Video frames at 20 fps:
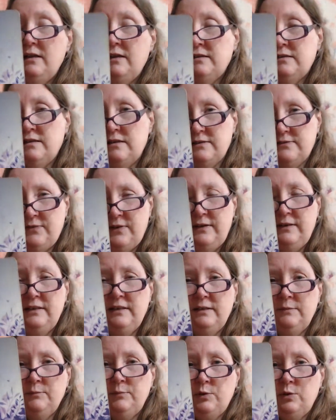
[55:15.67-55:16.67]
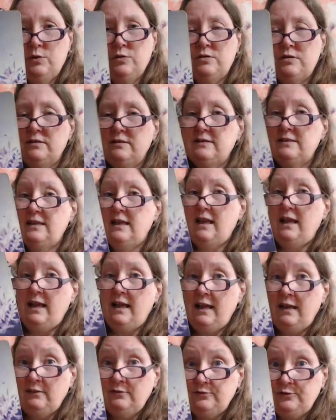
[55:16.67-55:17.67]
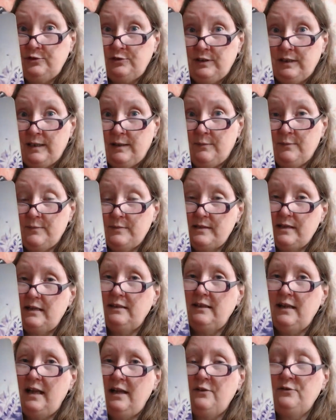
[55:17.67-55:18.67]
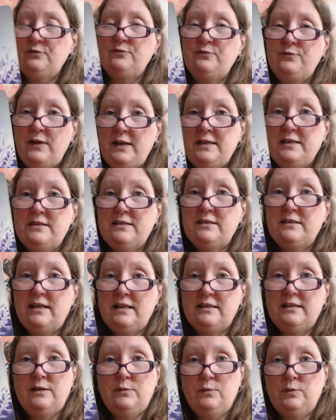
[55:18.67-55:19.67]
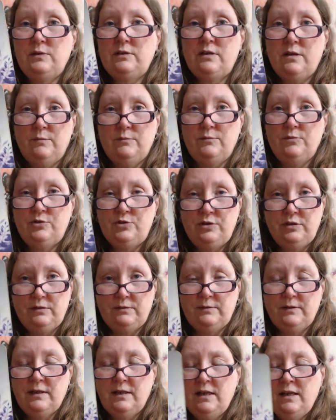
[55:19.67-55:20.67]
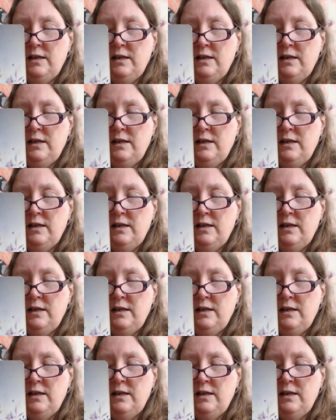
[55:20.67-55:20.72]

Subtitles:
so it's very important to have dreams and have faith that they will come true,